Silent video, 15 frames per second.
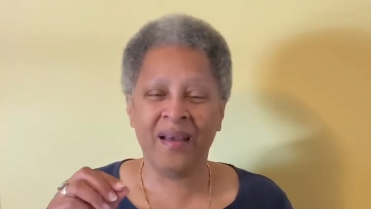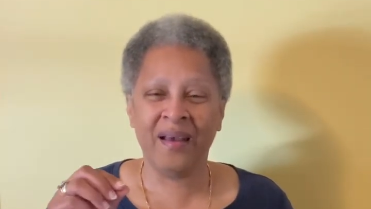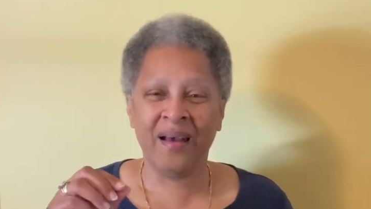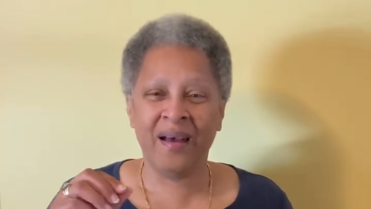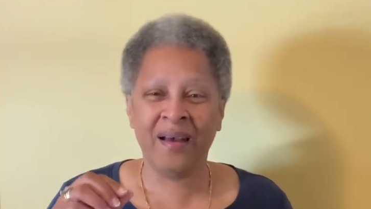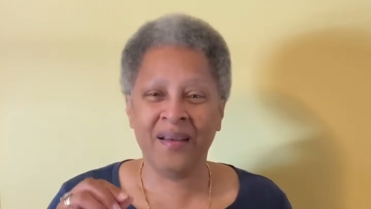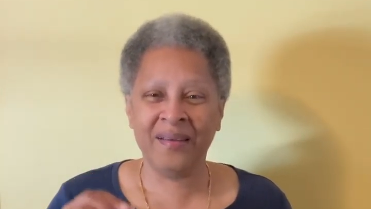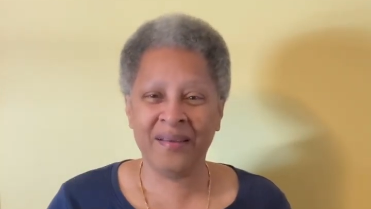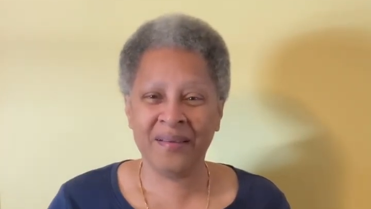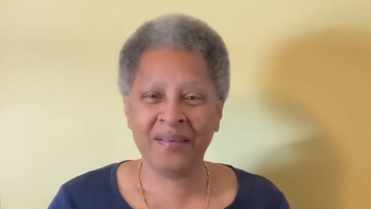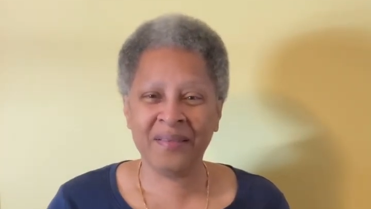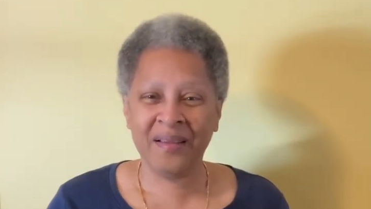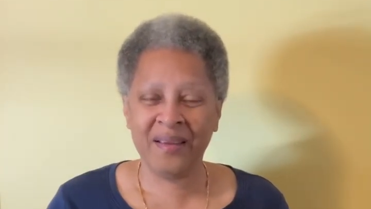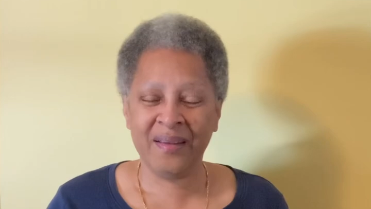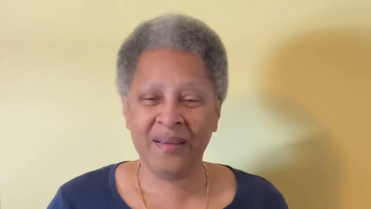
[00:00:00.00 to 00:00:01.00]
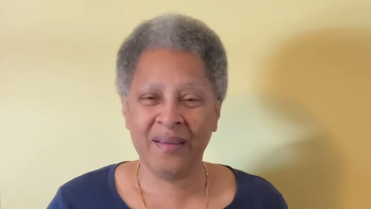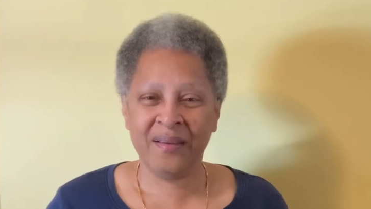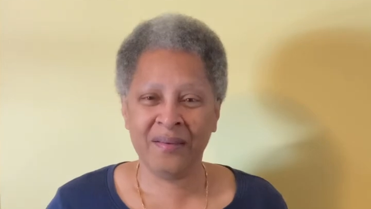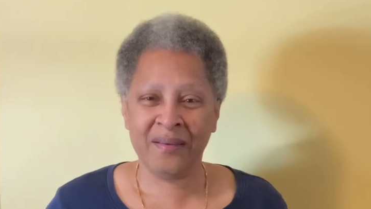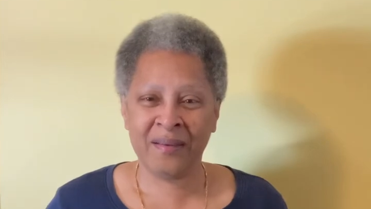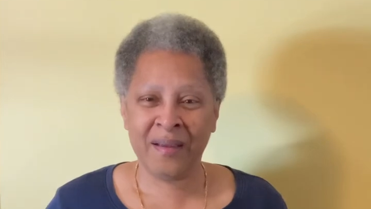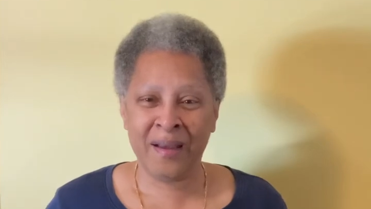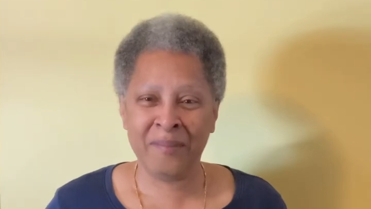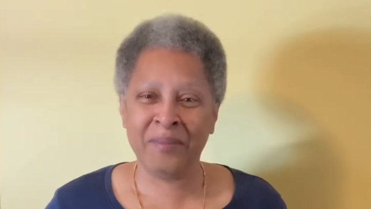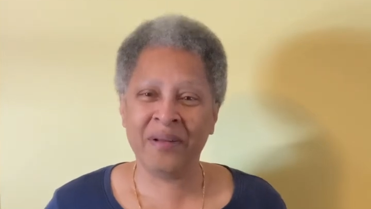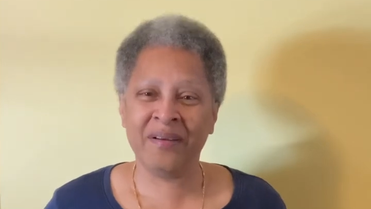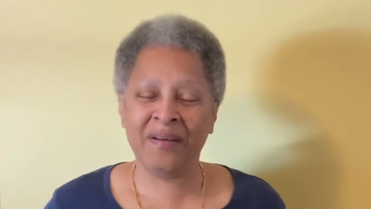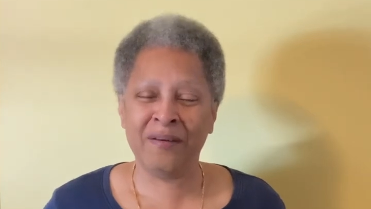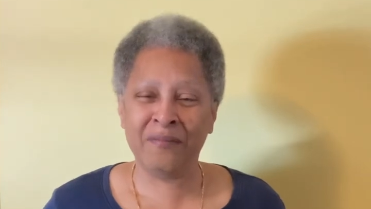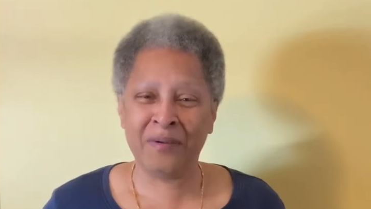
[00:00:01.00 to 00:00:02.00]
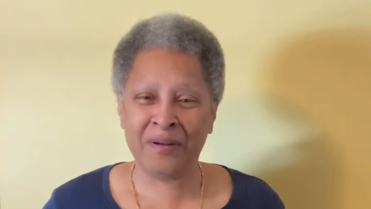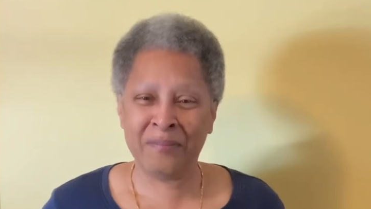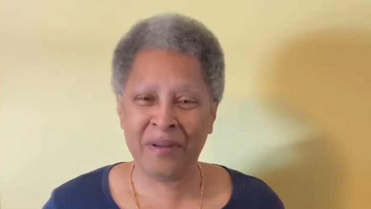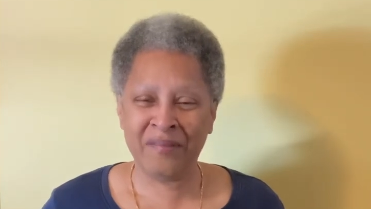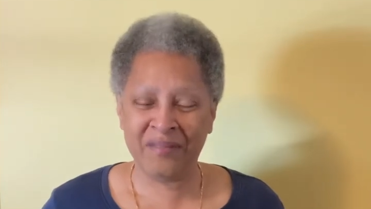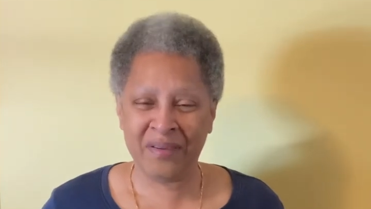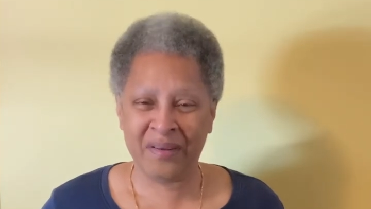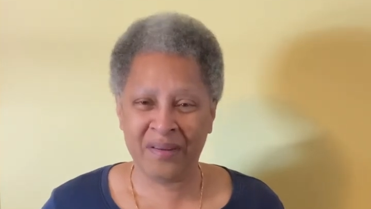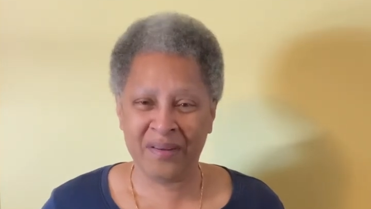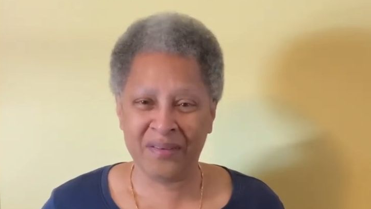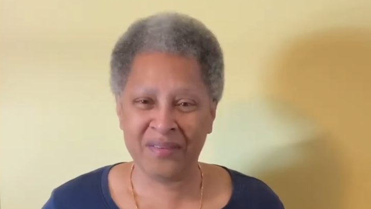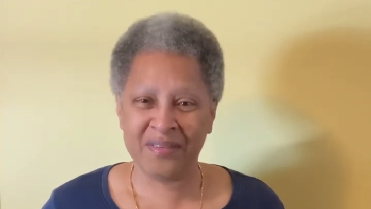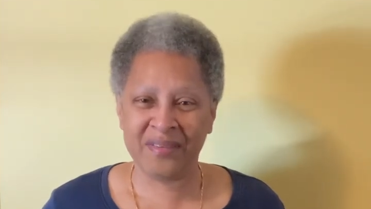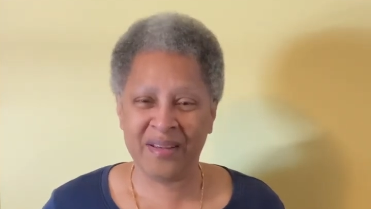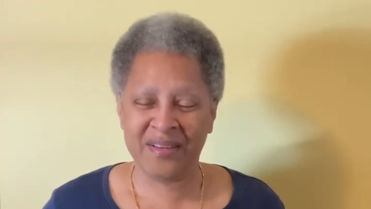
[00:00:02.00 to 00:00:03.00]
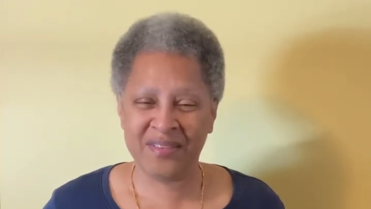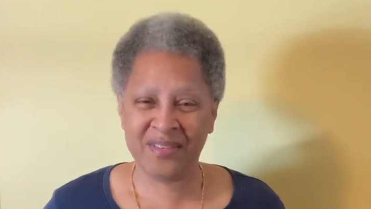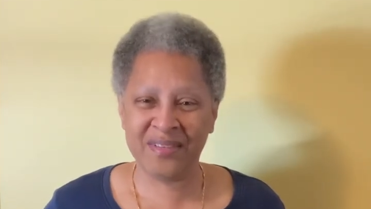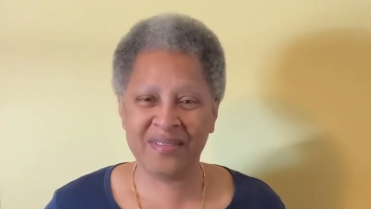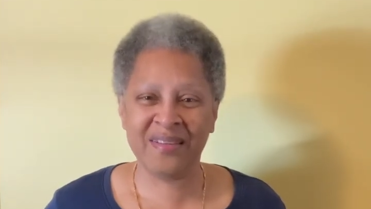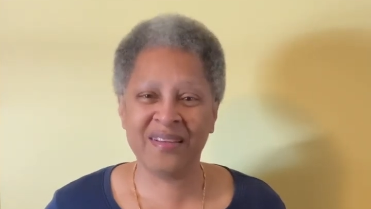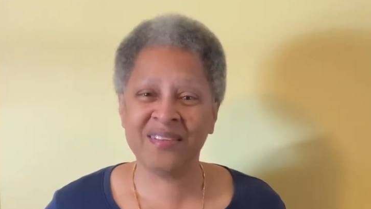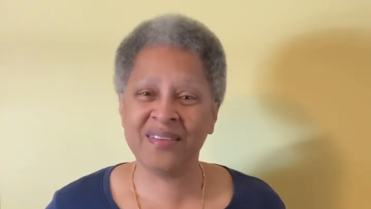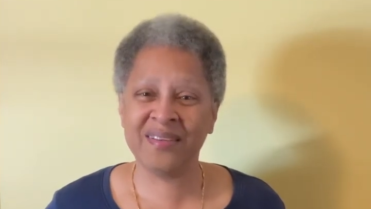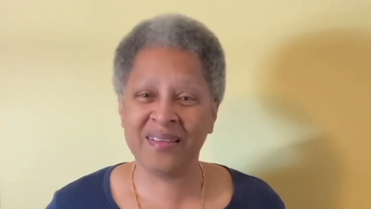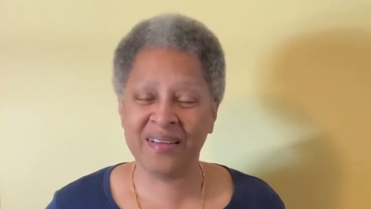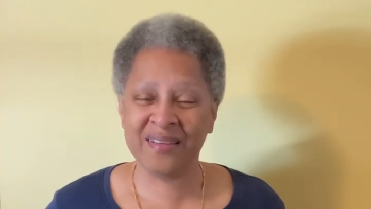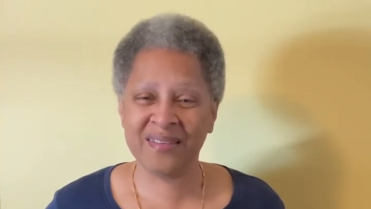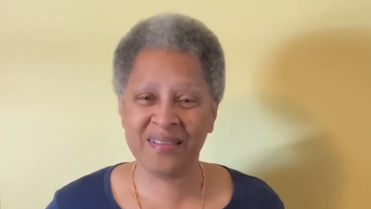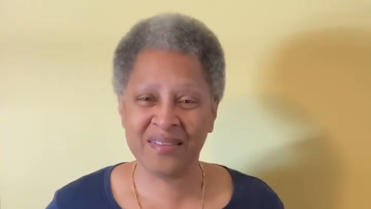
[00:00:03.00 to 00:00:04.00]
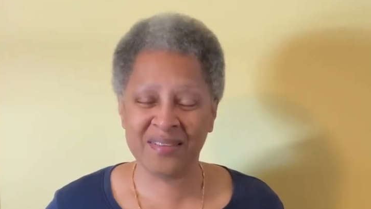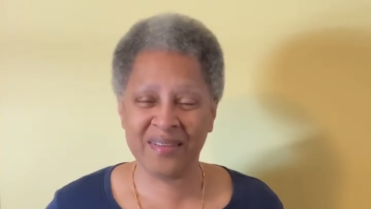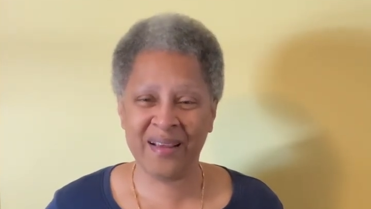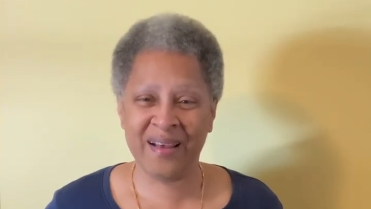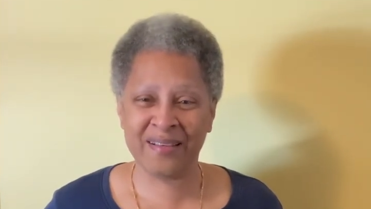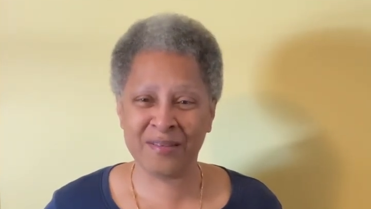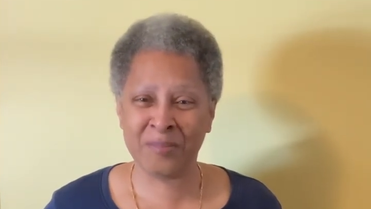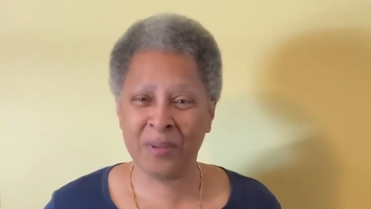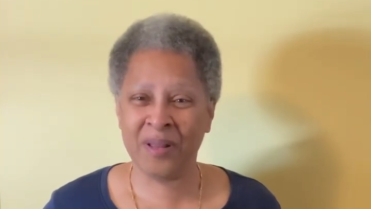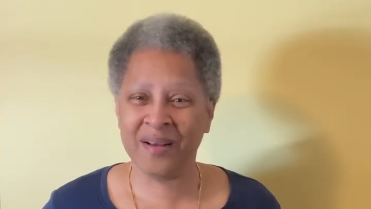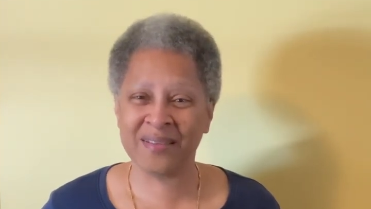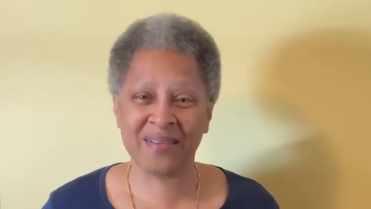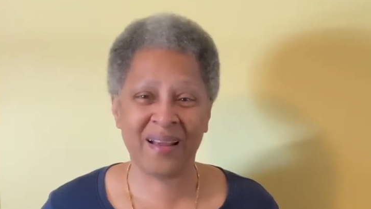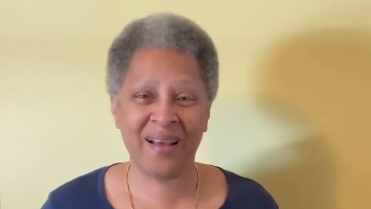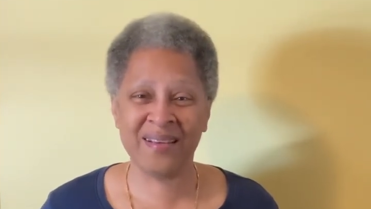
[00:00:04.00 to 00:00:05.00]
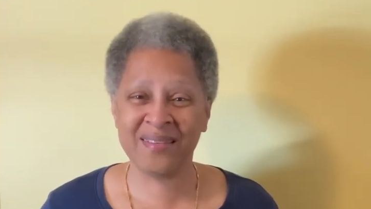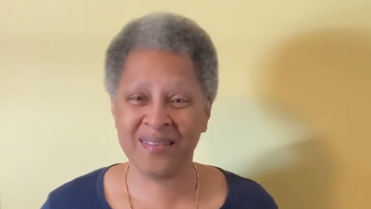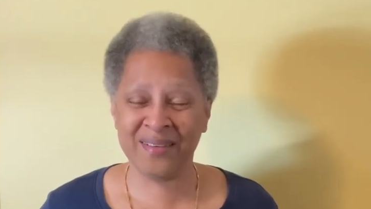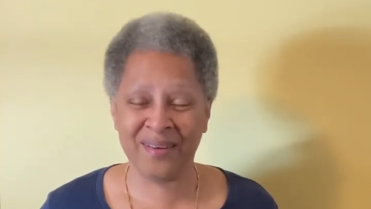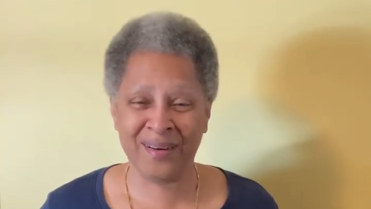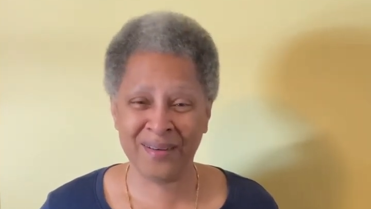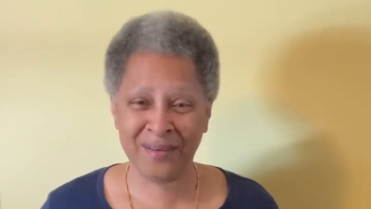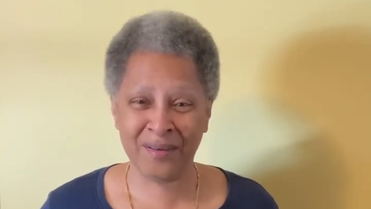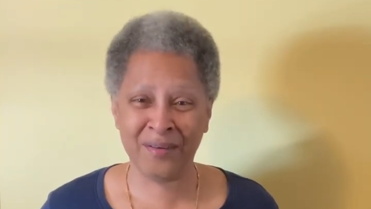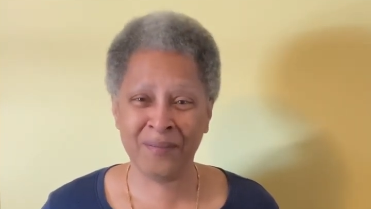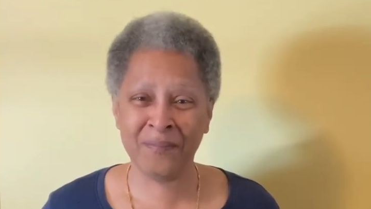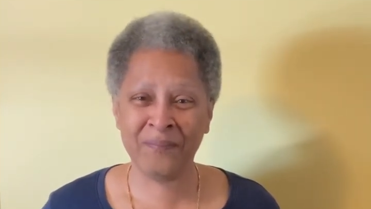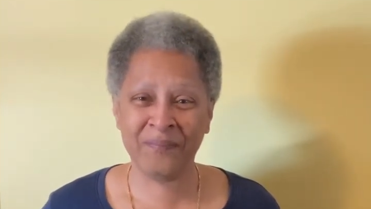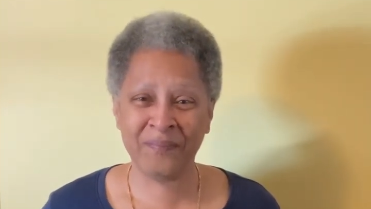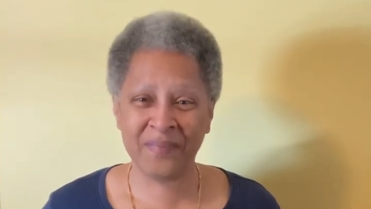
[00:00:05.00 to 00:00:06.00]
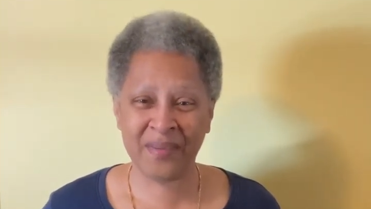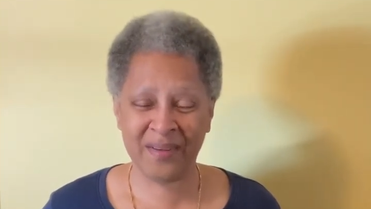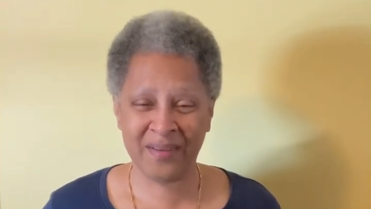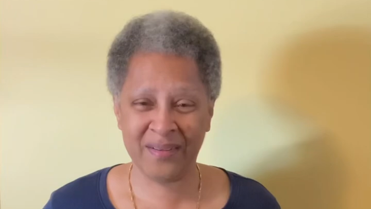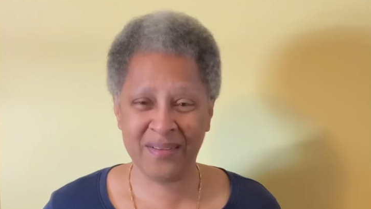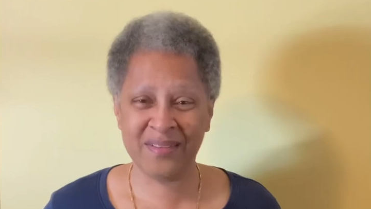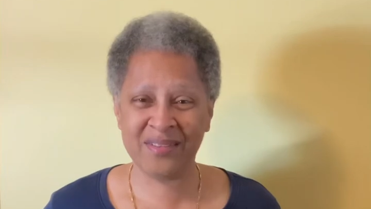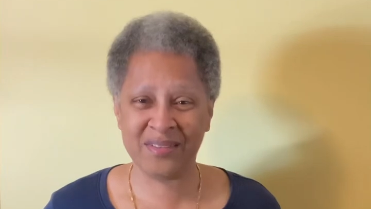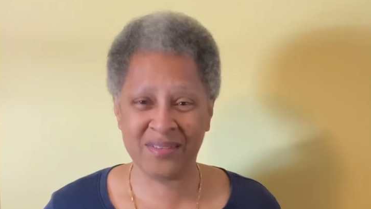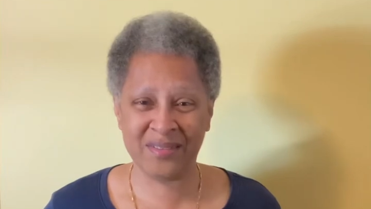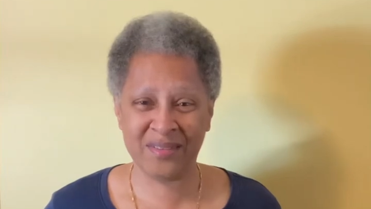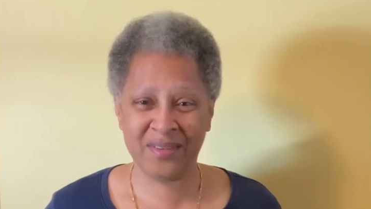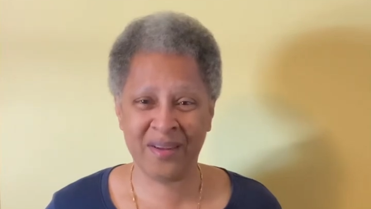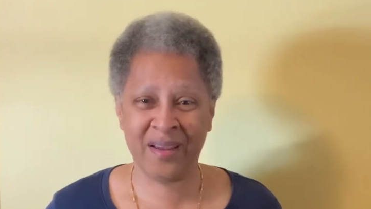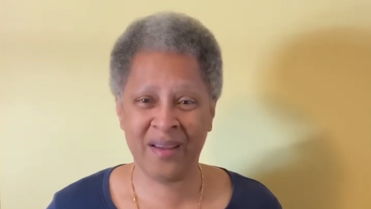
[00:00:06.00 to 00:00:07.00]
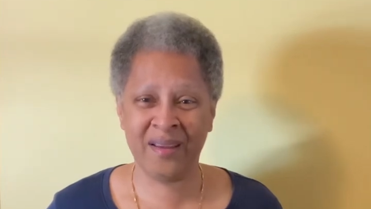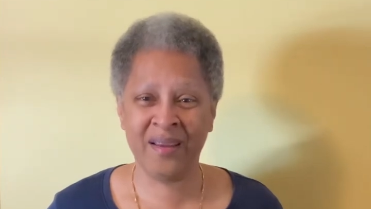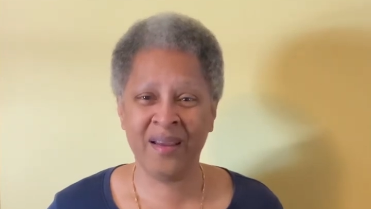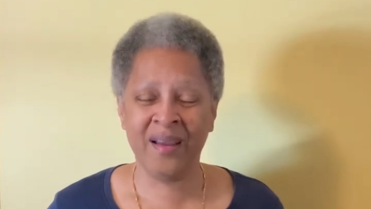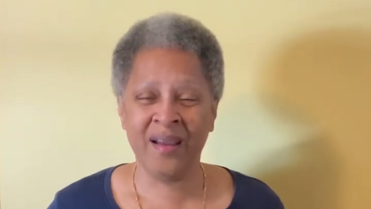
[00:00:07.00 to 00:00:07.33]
a young lady commented on one of my videos, and she says she thinks that she has blocks. Guys, there are no conditions, okay?